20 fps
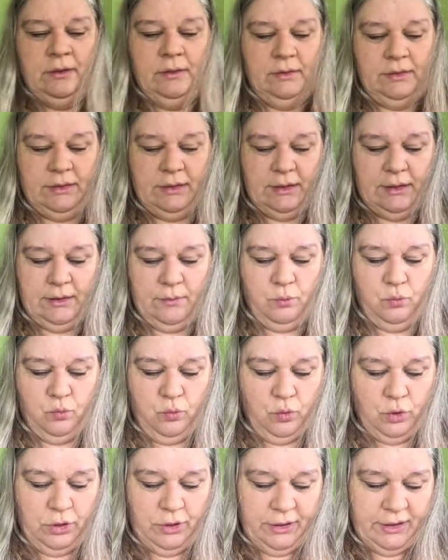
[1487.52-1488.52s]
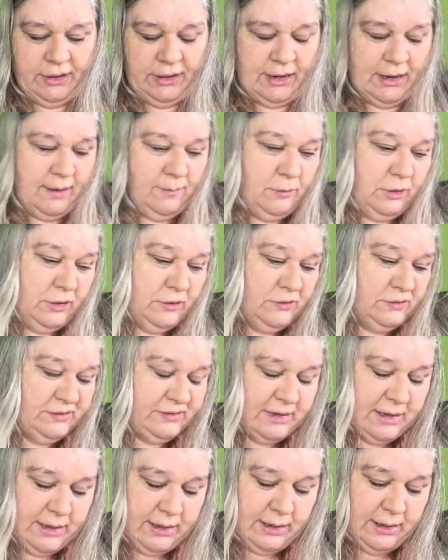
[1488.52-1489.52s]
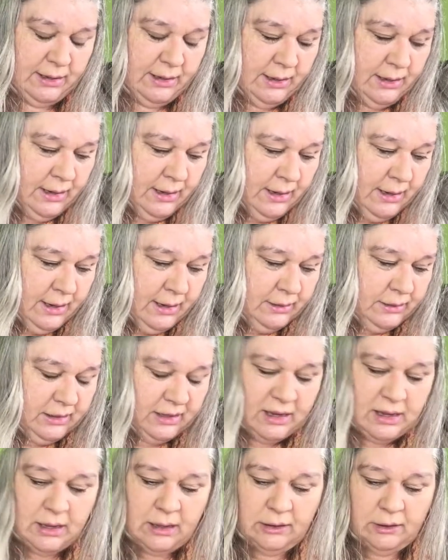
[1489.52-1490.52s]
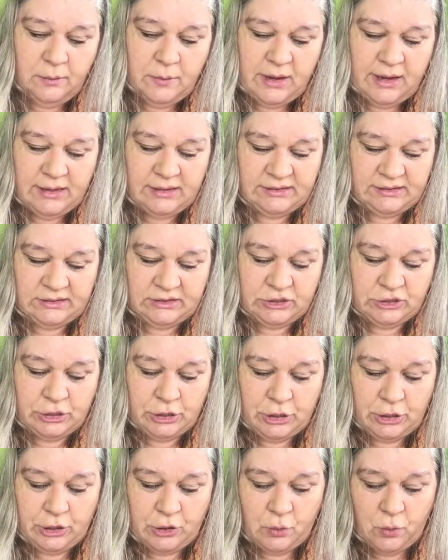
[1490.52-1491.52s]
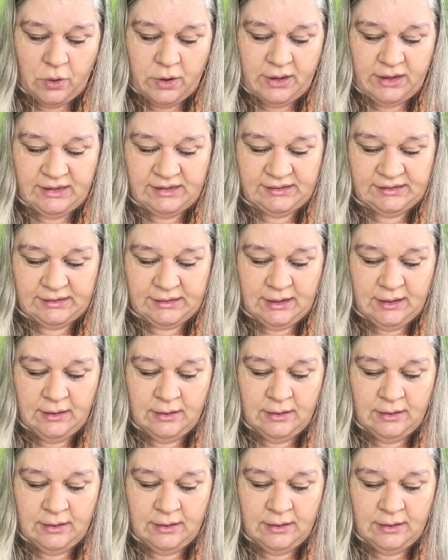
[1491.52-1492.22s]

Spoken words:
the wool that I'm using, the colorway is turquoise.